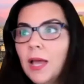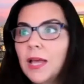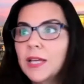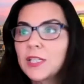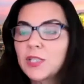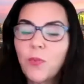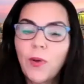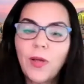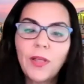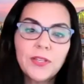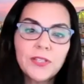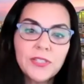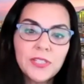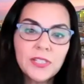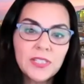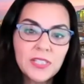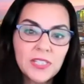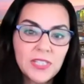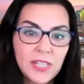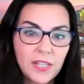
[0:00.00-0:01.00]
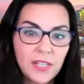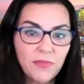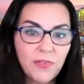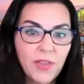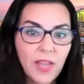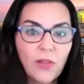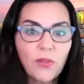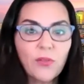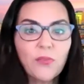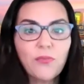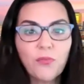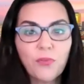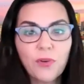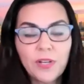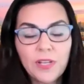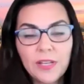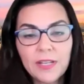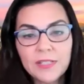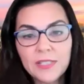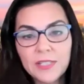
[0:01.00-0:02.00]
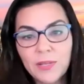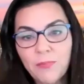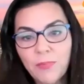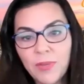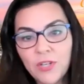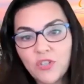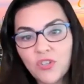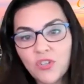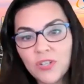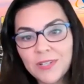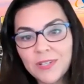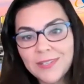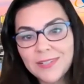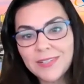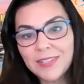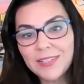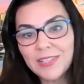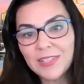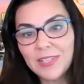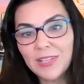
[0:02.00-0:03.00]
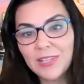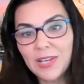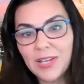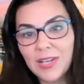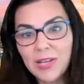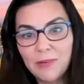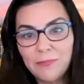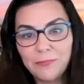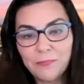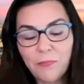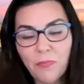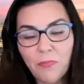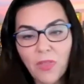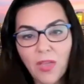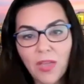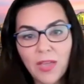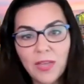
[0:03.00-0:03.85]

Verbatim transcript: as well as in the state of California, as I mentioned, the um,